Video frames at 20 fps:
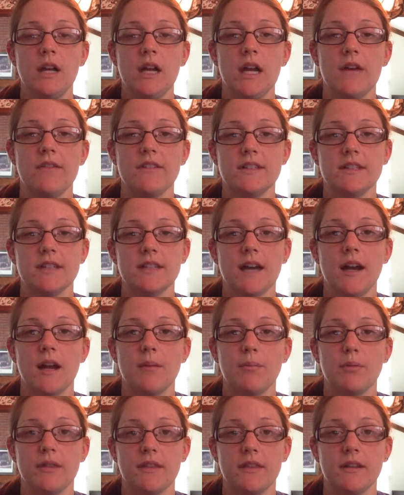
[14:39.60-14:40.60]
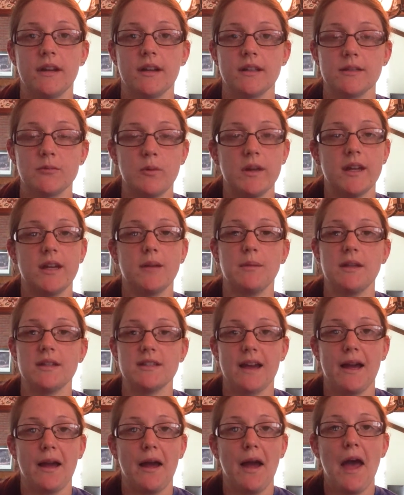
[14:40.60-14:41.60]
If it's not up within the next week, it means
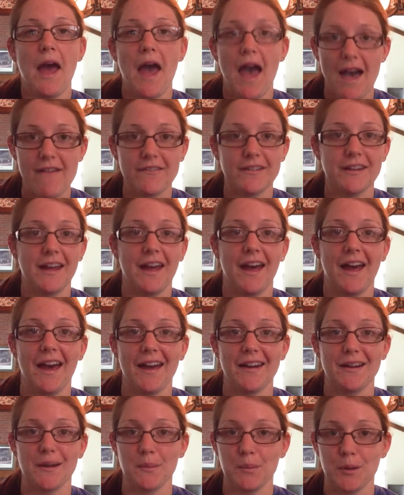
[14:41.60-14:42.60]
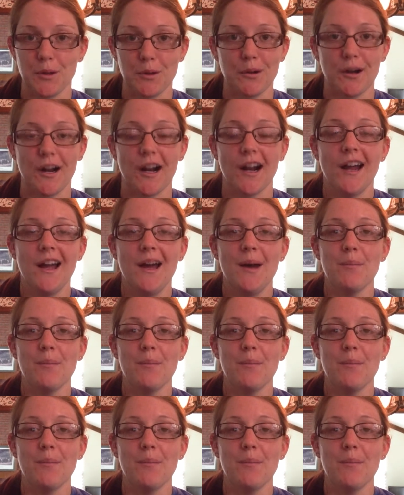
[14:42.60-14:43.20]
I haven't had a computer.